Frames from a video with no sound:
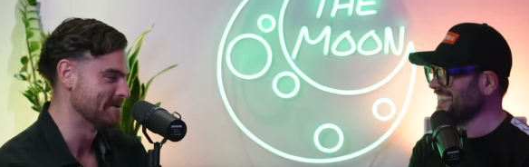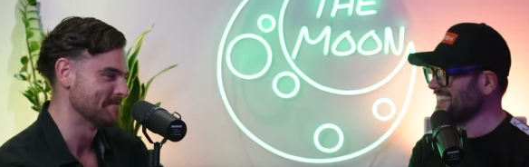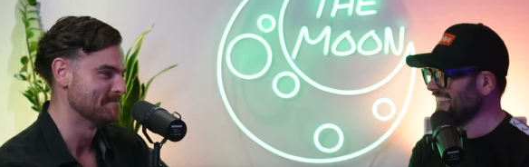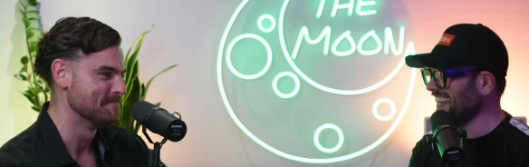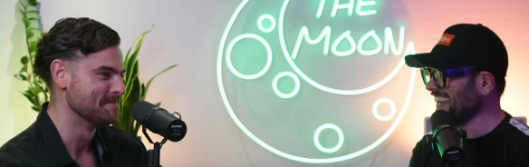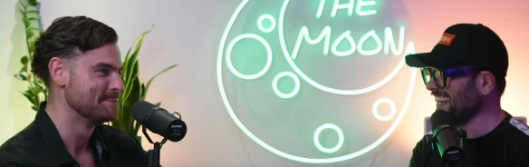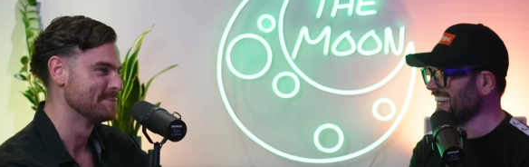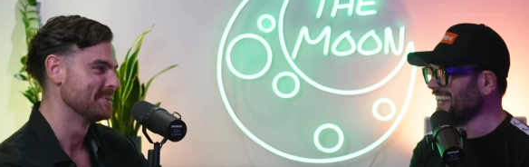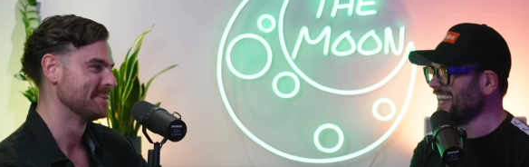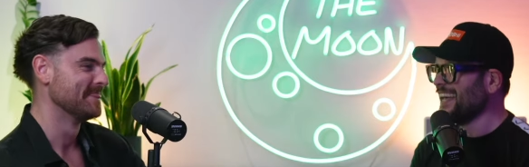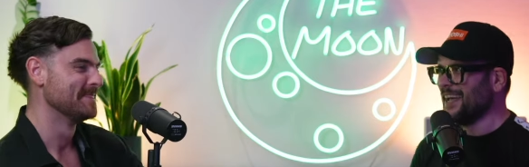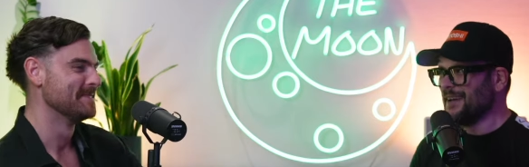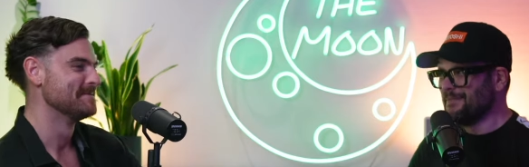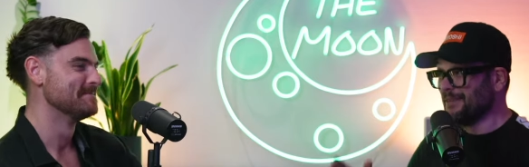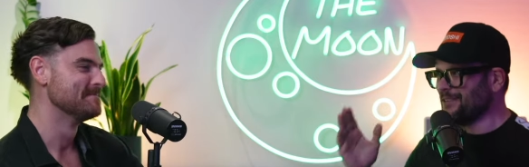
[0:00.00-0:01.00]
Speaker 1: exactly.
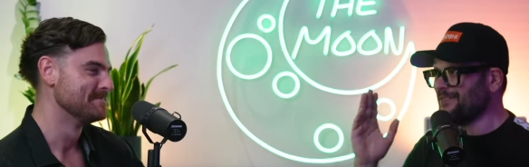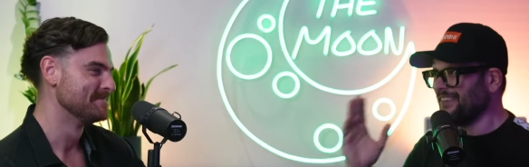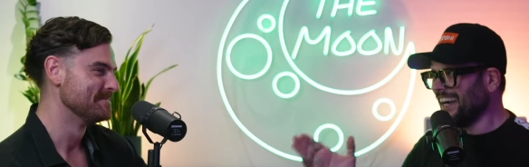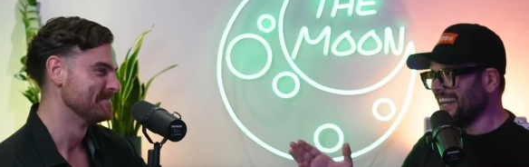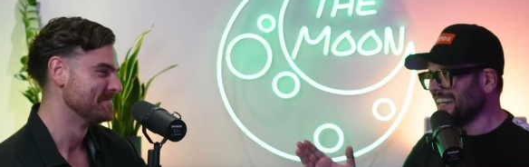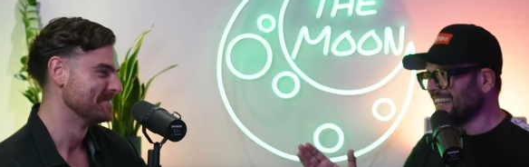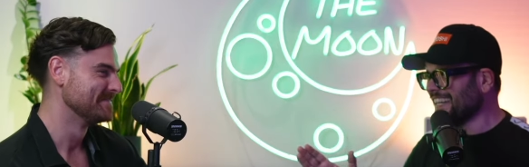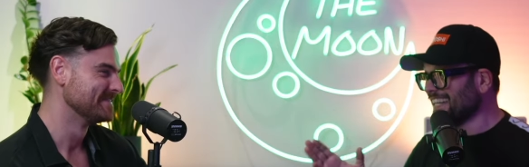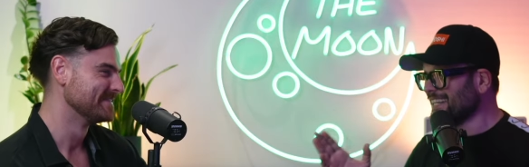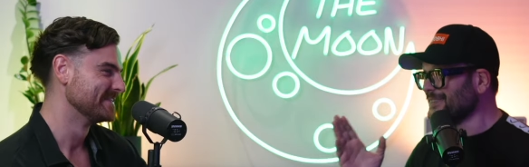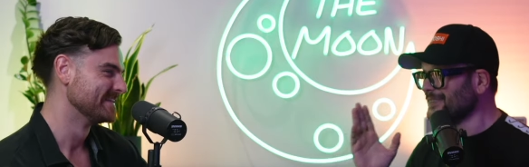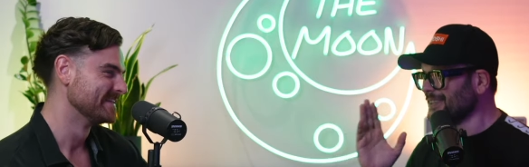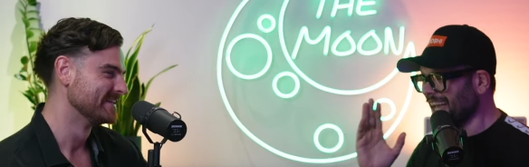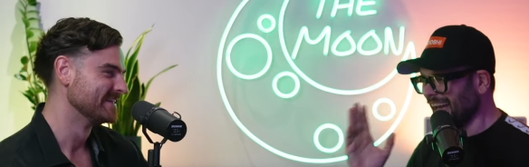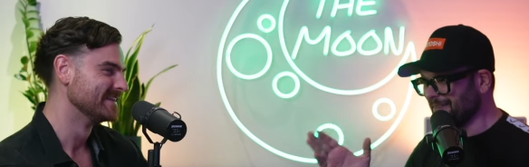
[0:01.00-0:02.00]
But finally,
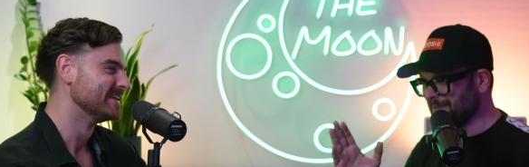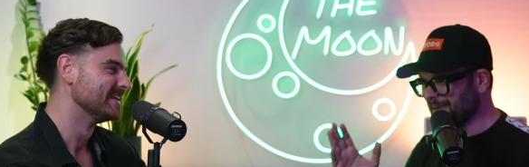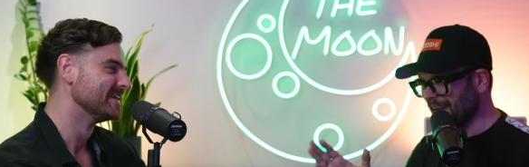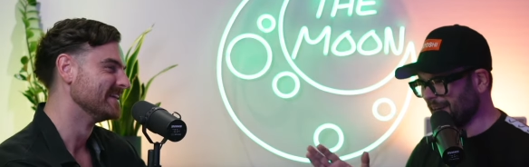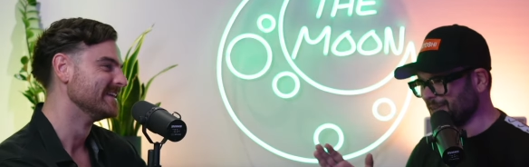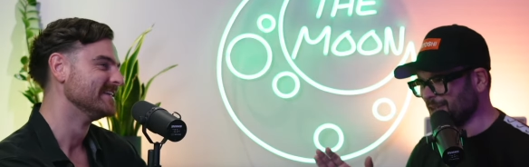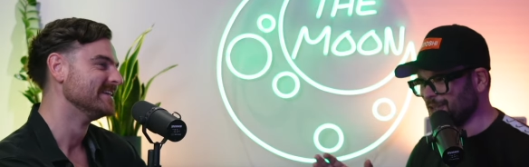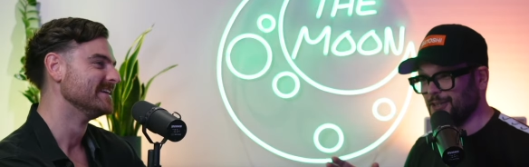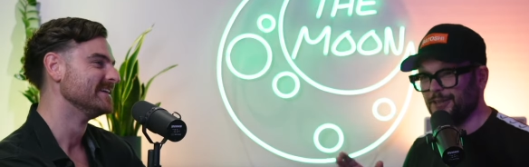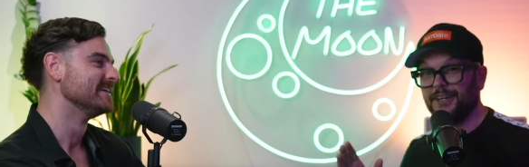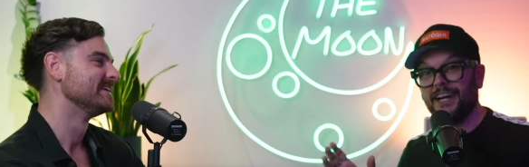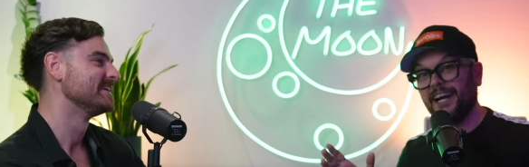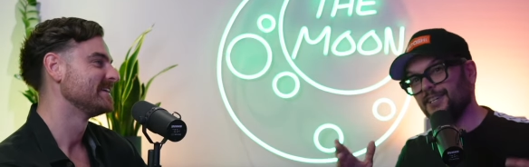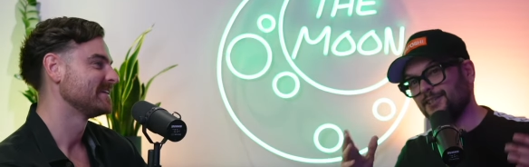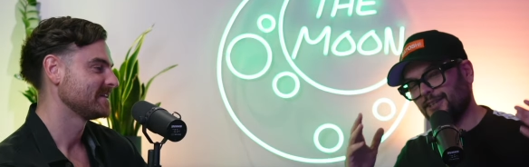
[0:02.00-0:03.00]
we have you back on the show,
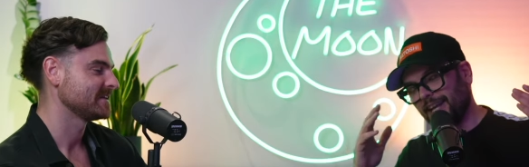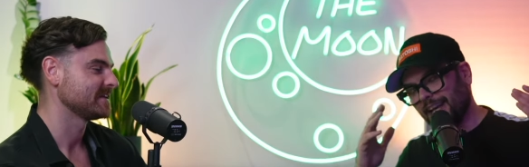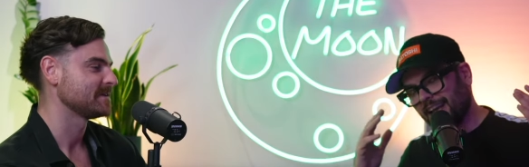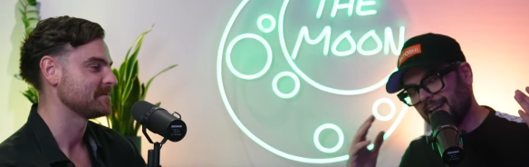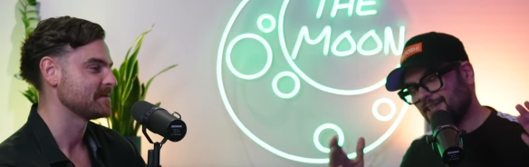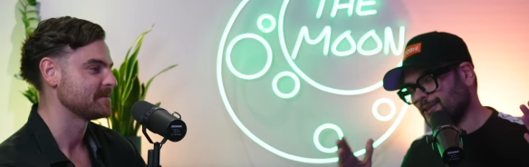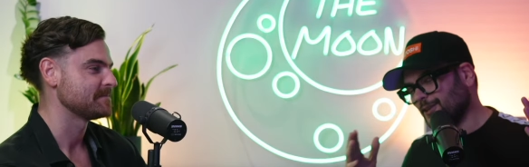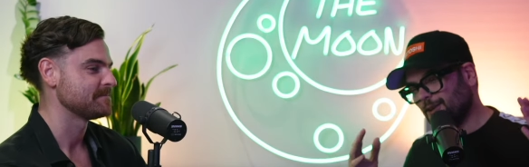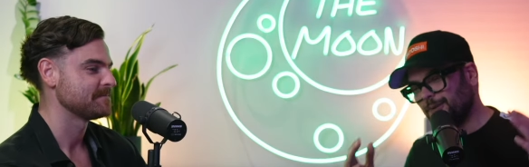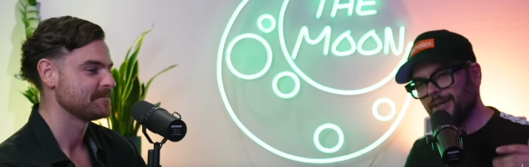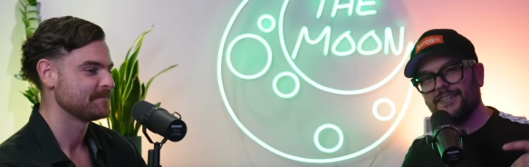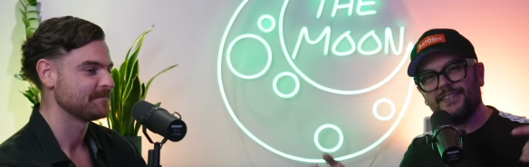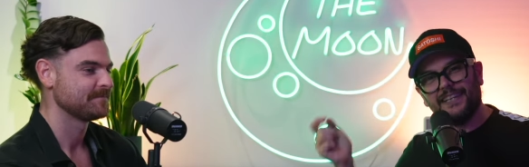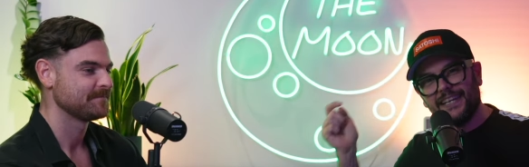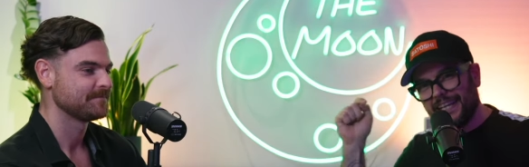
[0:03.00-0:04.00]
guys. Yeah, as man.
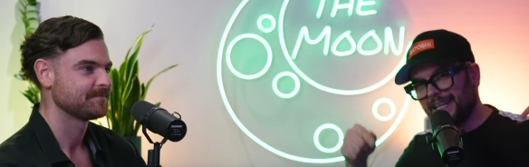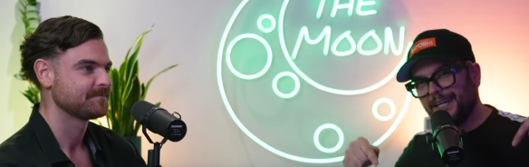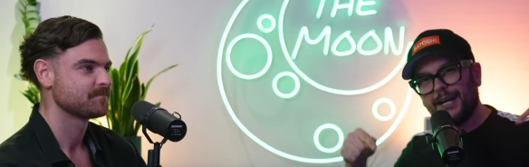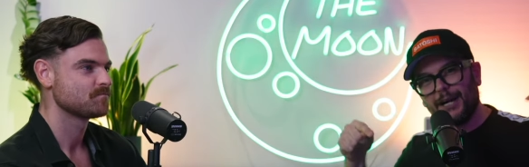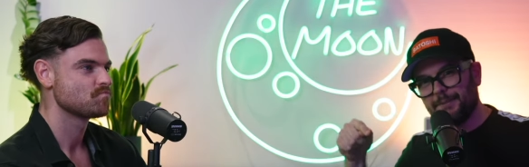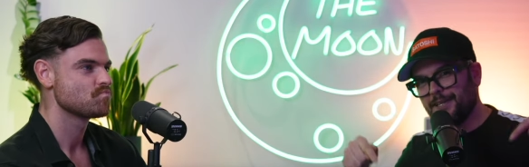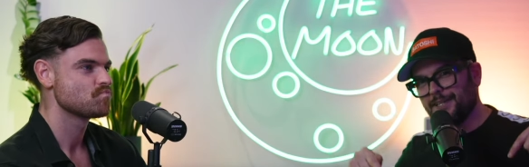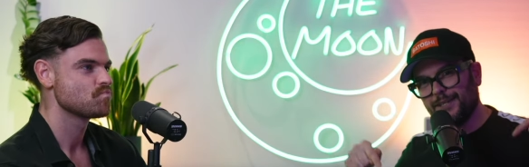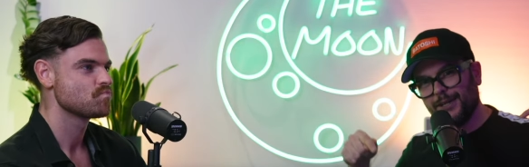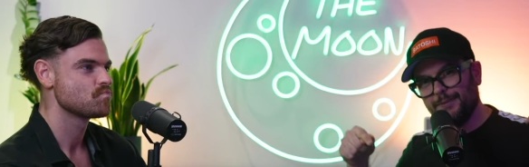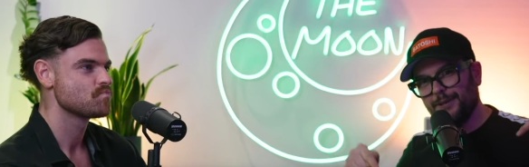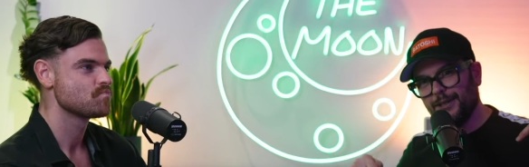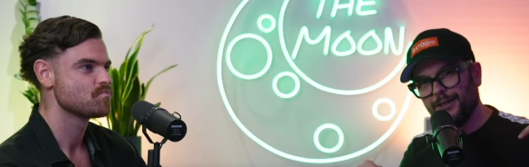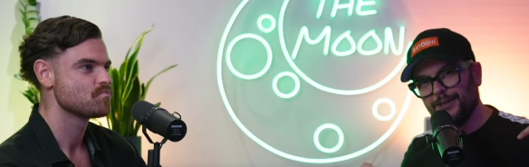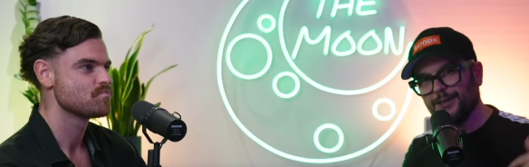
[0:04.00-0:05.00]
always, in the comments down
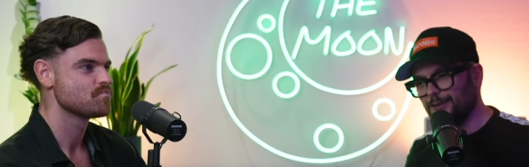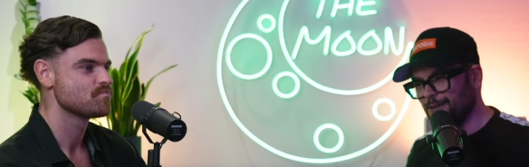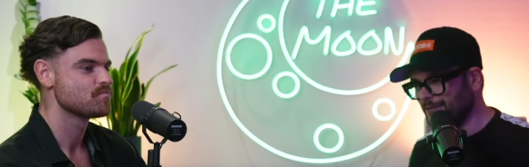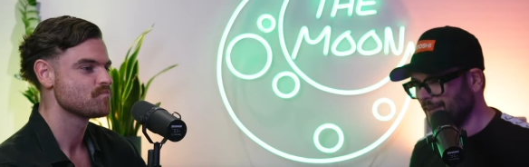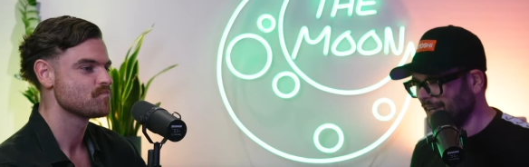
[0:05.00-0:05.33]
below, you will